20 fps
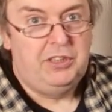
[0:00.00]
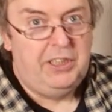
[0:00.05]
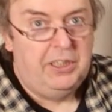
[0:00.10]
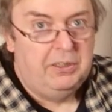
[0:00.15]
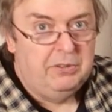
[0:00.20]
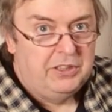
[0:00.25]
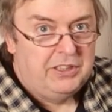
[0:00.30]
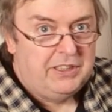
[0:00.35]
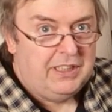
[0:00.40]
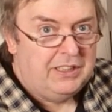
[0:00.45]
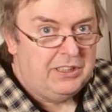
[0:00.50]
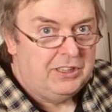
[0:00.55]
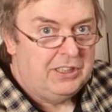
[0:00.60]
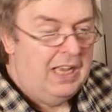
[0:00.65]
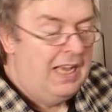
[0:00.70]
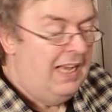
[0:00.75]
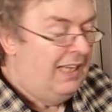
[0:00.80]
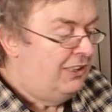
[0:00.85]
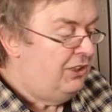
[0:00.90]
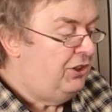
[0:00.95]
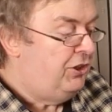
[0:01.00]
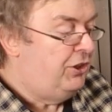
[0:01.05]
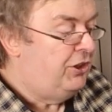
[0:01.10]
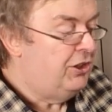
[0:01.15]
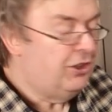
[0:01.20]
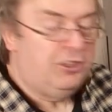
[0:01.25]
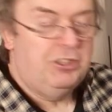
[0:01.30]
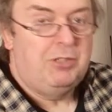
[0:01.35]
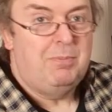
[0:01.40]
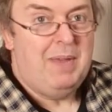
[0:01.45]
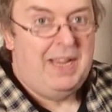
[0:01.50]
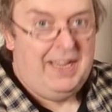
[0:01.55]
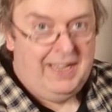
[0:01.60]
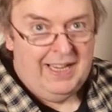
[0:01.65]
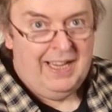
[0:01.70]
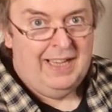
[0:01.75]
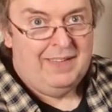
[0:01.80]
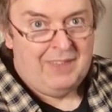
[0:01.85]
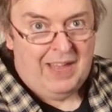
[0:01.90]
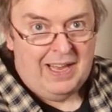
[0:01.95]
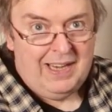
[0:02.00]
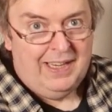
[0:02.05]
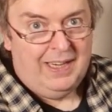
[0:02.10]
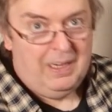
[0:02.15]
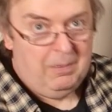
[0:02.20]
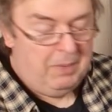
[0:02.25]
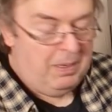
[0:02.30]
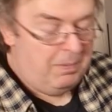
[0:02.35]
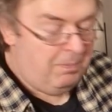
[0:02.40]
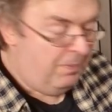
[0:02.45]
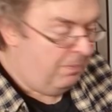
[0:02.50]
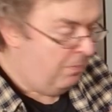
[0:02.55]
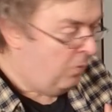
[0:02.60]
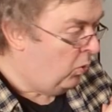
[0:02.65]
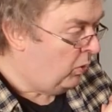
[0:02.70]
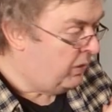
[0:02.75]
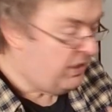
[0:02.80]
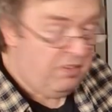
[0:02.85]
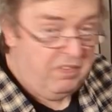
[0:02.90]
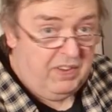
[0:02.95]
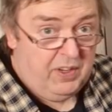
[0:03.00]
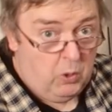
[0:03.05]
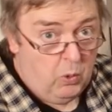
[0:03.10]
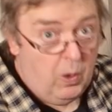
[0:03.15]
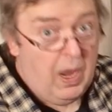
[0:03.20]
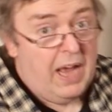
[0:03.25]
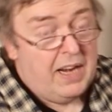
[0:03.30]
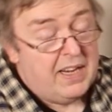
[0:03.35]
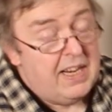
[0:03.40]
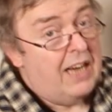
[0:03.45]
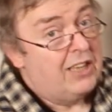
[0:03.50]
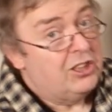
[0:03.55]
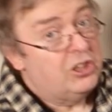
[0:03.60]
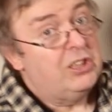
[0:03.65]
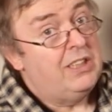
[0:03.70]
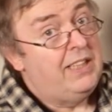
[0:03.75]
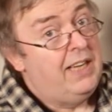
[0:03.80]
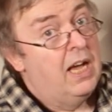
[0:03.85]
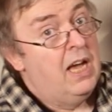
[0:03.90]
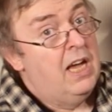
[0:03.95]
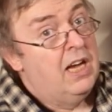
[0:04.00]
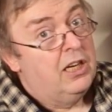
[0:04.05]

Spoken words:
use this just to make it that little bit more difficult and actually